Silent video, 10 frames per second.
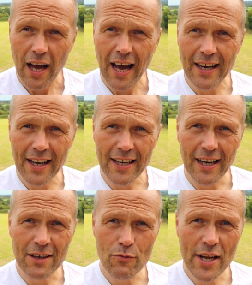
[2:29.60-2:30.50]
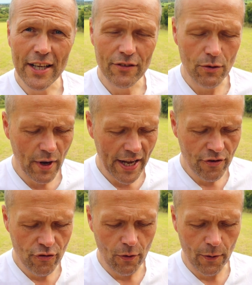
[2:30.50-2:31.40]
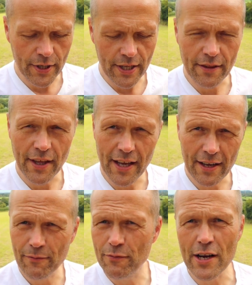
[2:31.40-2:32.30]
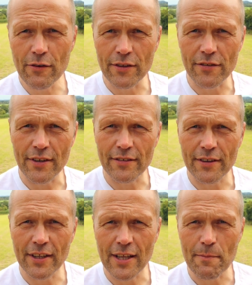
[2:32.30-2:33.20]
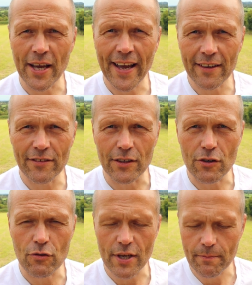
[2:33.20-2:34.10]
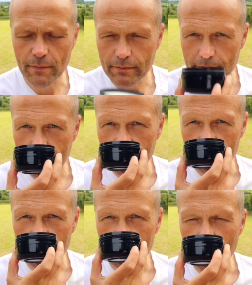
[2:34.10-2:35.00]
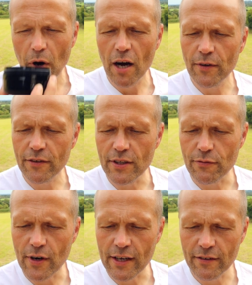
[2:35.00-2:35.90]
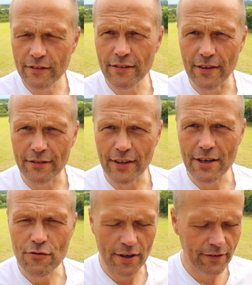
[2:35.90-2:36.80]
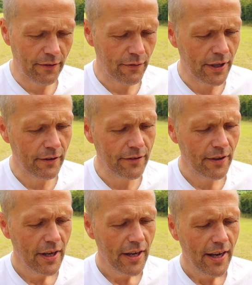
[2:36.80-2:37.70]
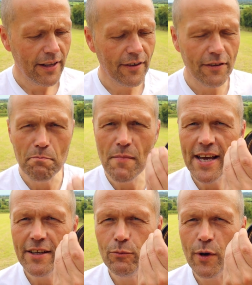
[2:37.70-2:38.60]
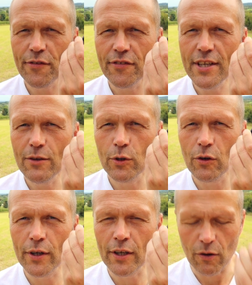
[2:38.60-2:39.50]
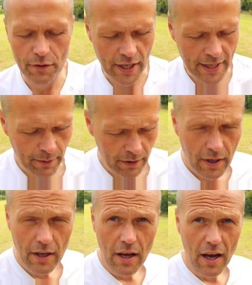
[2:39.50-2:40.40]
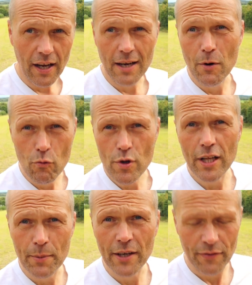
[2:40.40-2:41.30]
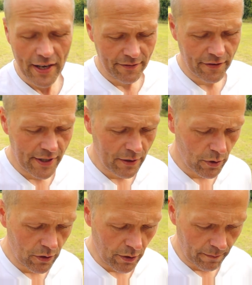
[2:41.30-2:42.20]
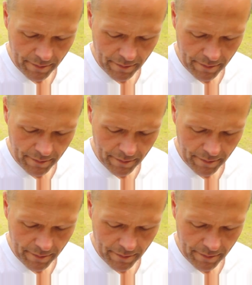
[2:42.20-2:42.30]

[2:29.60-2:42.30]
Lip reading: And I really do enjoy their fragrances. I think they make excellent cream, marvelously fragrant. This is an interesting fragrance. It says made with cedarwood oil on the label, and I'm a real big fan of cedarwood oil,